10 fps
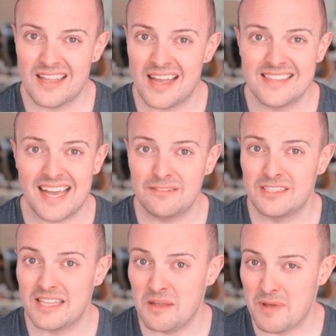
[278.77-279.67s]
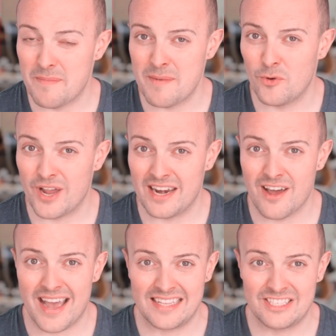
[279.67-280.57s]
Undoubtedly, there'll be a bit more getting
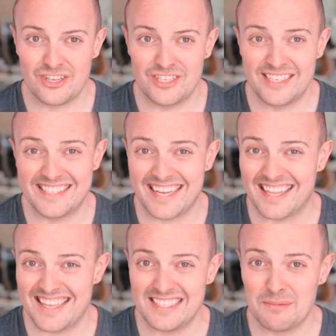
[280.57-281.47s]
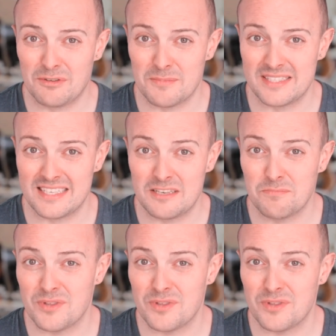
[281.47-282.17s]
our hands dirty to get this implemented,